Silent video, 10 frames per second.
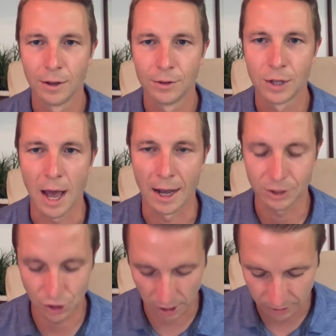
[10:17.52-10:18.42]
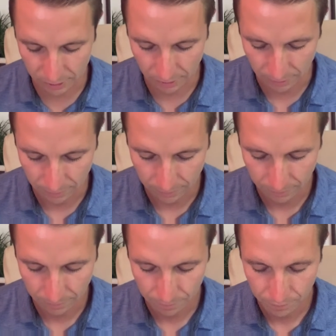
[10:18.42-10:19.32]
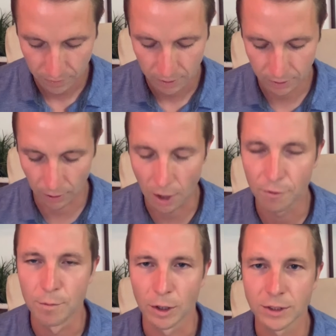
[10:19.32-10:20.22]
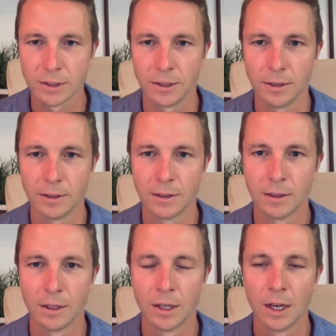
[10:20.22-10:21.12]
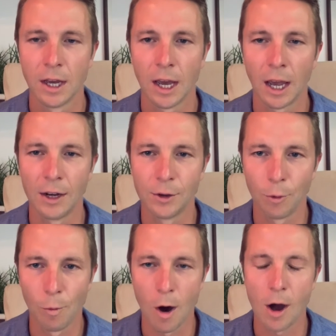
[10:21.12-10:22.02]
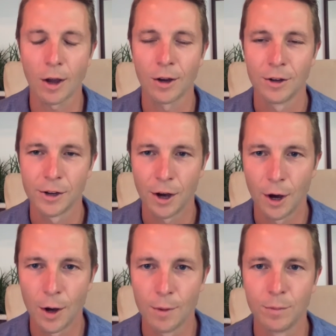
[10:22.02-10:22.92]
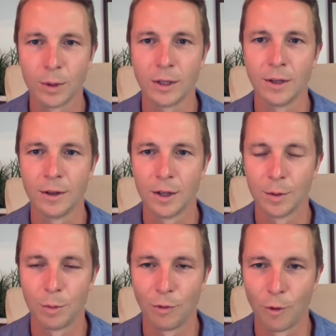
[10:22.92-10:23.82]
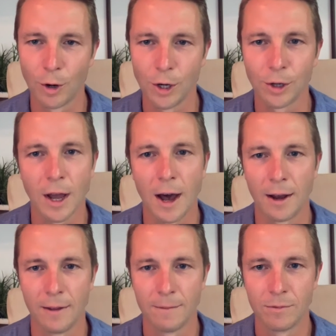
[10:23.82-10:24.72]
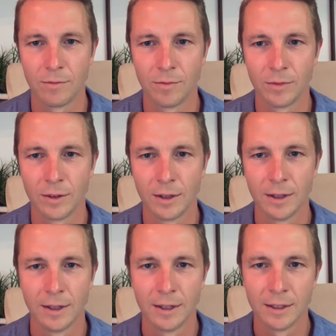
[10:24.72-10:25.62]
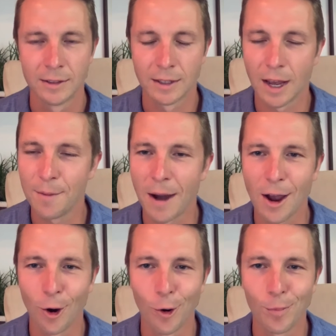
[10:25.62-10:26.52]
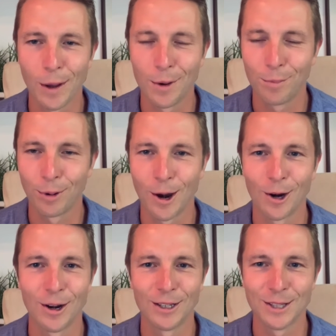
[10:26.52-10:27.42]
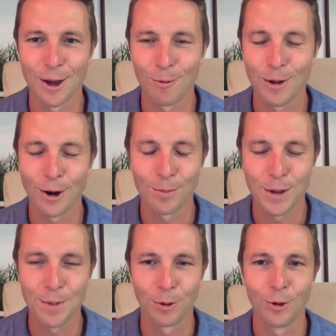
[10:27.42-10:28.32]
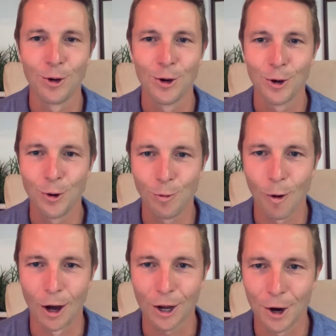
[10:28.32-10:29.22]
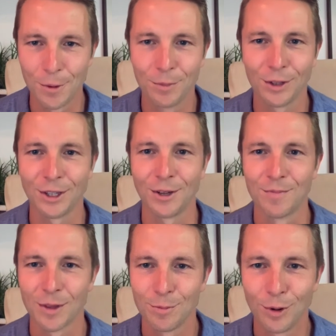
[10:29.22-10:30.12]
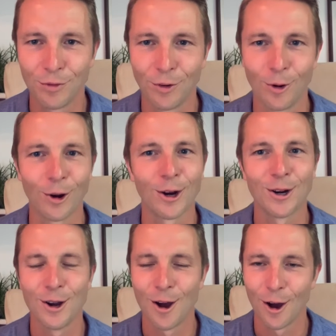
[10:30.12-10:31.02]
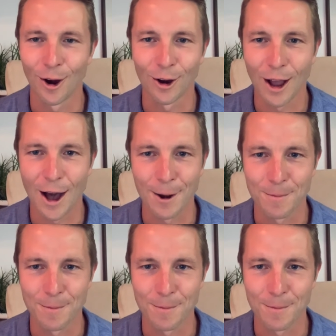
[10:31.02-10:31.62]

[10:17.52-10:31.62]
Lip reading: To act justly, to love mercy, and to walk humbly before your God." Today, my hope and prayer is that we are people who walk humbly before our God.